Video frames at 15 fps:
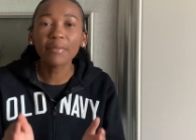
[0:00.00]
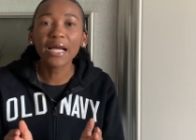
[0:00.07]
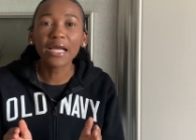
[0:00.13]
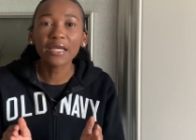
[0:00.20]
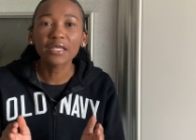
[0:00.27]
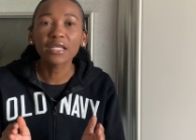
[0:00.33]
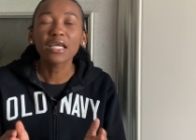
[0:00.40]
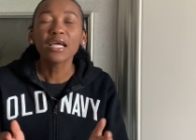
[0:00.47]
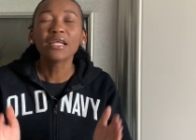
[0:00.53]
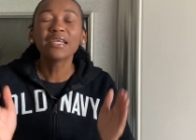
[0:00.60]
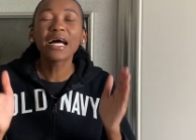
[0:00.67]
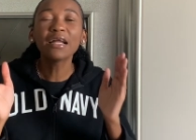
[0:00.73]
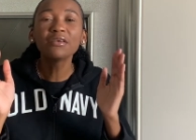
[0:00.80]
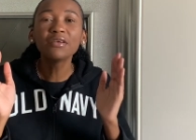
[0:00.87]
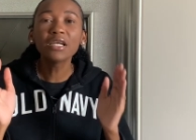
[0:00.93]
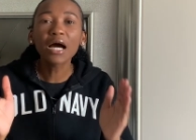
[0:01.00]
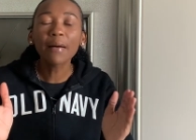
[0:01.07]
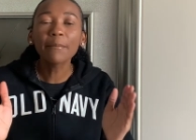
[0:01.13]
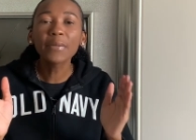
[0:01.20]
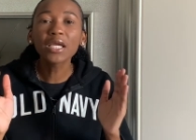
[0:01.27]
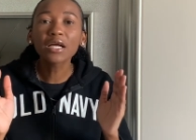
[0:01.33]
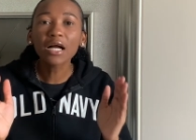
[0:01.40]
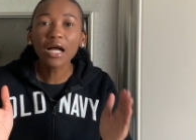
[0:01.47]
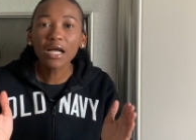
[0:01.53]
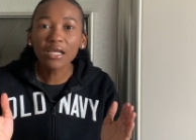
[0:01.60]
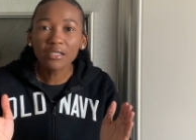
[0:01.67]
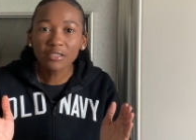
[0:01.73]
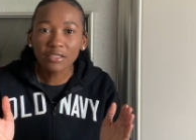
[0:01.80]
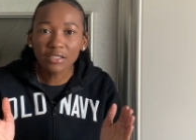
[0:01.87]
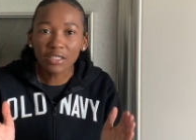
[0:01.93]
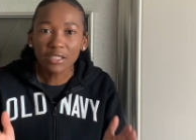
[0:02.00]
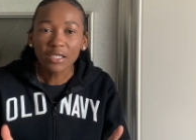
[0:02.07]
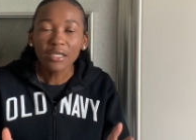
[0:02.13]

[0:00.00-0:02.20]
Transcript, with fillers: mind that not because